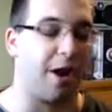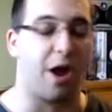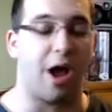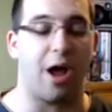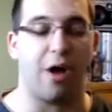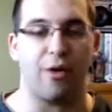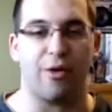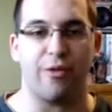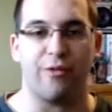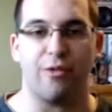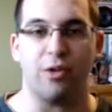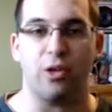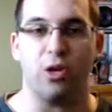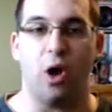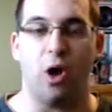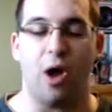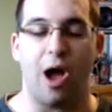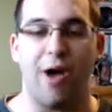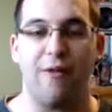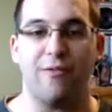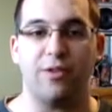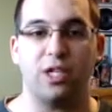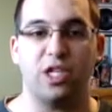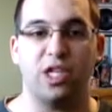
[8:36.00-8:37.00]
don't even know,
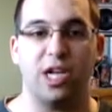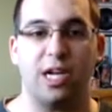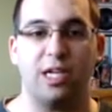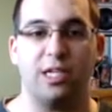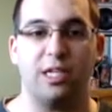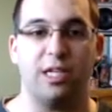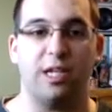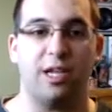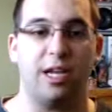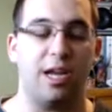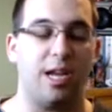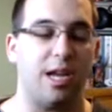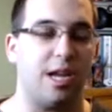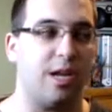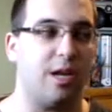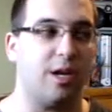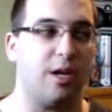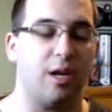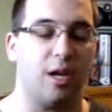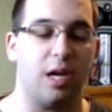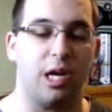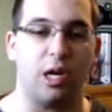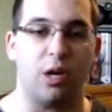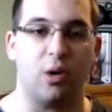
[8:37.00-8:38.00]
I haven't checked in
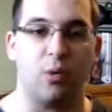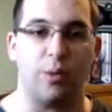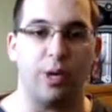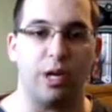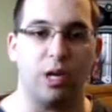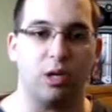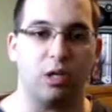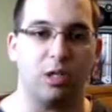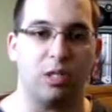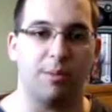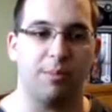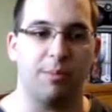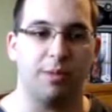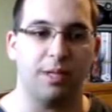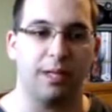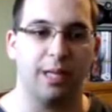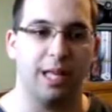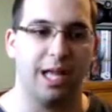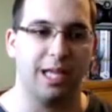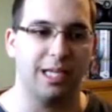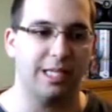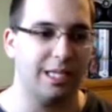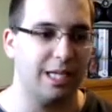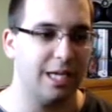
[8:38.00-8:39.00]
a week or something like
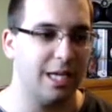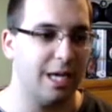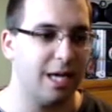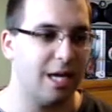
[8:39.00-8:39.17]
that.